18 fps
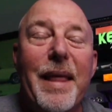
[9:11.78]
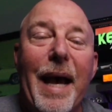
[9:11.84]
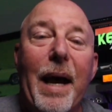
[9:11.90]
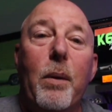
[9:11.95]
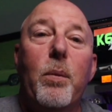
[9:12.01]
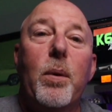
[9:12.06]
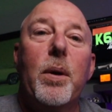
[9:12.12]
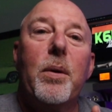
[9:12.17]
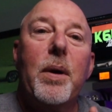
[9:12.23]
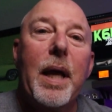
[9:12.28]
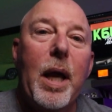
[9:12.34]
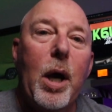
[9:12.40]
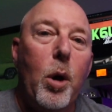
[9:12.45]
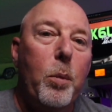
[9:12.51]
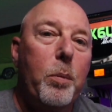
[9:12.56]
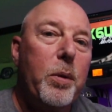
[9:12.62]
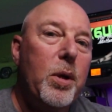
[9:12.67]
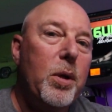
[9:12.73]
That will
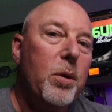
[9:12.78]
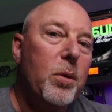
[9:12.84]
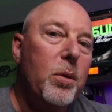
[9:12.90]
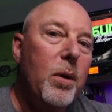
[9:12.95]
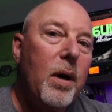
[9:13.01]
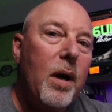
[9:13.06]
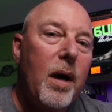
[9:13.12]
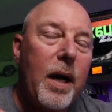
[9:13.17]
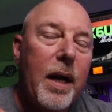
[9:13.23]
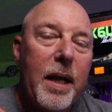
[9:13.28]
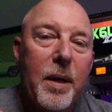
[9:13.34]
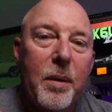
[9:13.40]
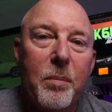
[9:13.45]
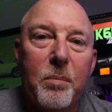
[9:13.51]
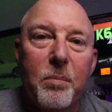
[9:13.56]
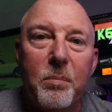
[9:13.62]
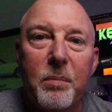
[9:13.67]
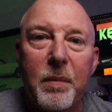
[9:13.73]
help you
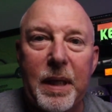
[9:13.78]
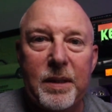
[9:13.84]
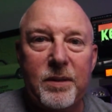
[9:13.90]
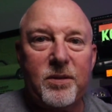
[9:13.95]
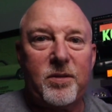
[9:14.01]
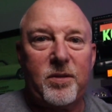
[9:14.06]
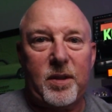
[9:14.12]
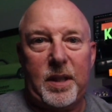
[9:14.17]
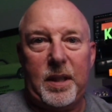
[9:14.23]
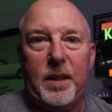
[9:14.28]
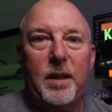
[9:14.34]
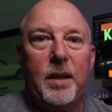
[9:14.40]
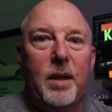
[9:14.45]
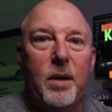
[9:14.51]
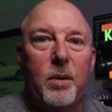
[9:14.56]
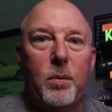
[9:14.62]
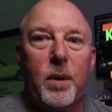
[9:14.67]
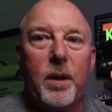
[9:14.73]
immensely
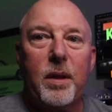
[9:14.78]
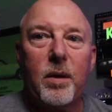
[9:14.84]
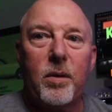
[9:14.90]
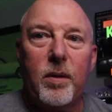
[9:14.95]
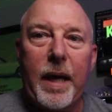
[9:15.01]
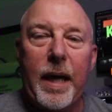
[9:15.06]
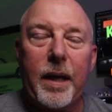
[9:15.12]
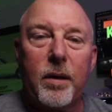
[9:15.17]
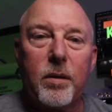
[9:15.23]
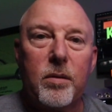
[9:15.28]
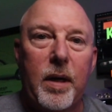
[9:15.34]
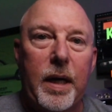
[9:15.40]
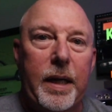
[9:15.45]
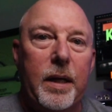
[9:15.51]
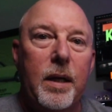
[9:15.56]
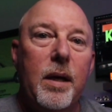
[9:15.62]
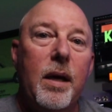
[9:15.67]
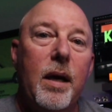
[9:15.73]
with the ladder
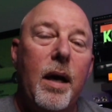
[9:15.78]
line.